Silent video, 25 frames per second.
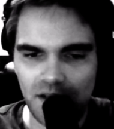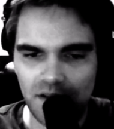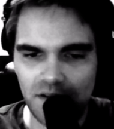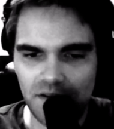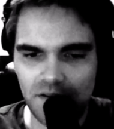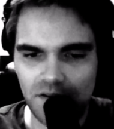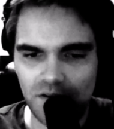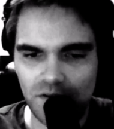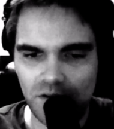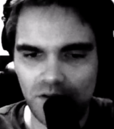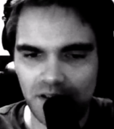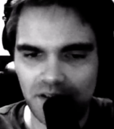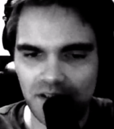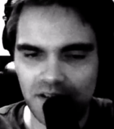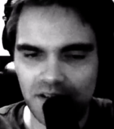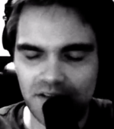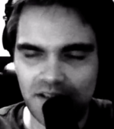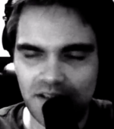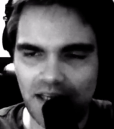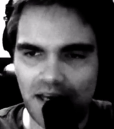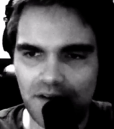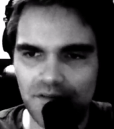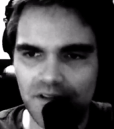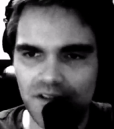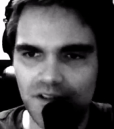looked at
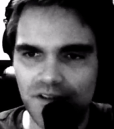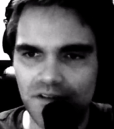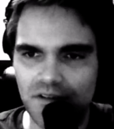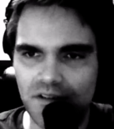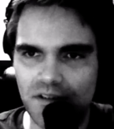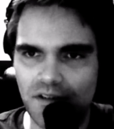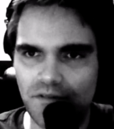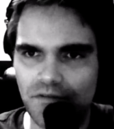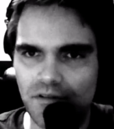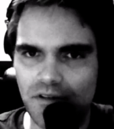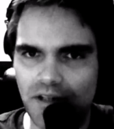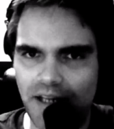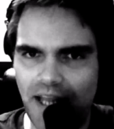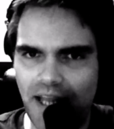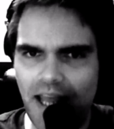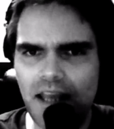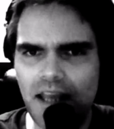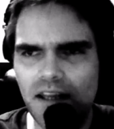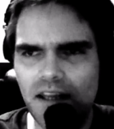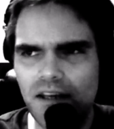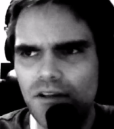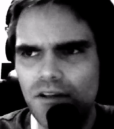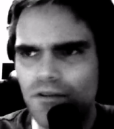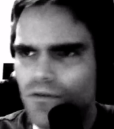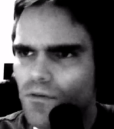Savage and stuff and like, hey,
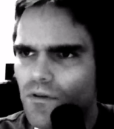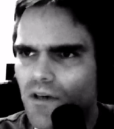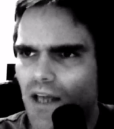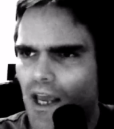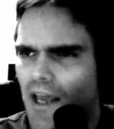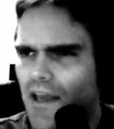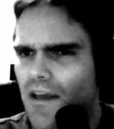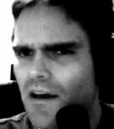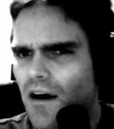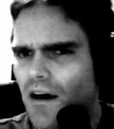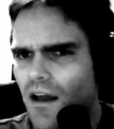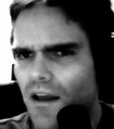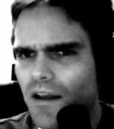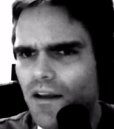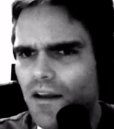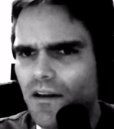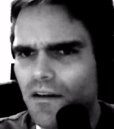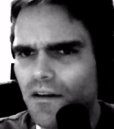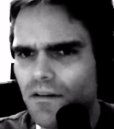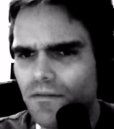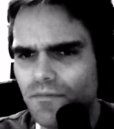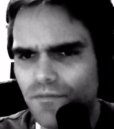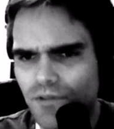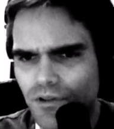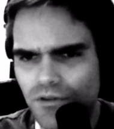can you do an AI
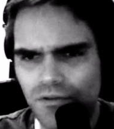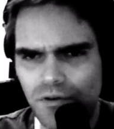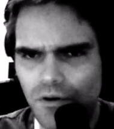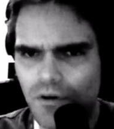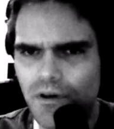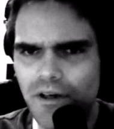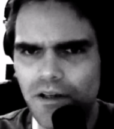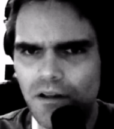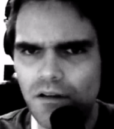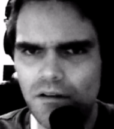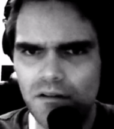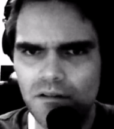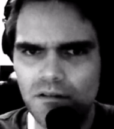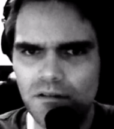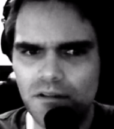tutorial?